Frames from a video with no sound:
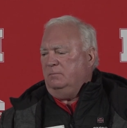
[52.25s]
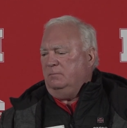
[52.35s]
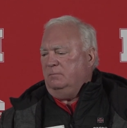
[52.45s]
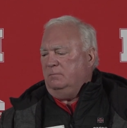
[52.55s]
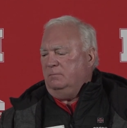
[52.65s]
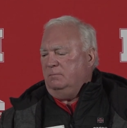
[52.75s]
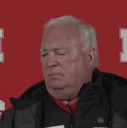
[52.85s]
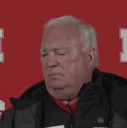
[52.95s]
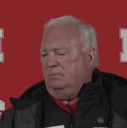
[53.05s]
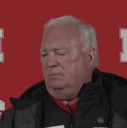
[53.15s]

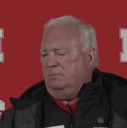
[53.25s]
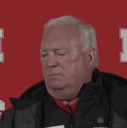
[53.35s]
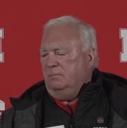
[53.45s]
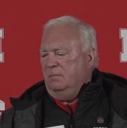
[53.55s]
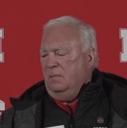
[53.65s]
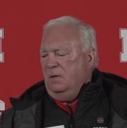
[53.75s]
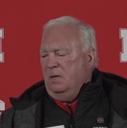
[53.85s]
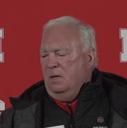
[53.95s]
(silence)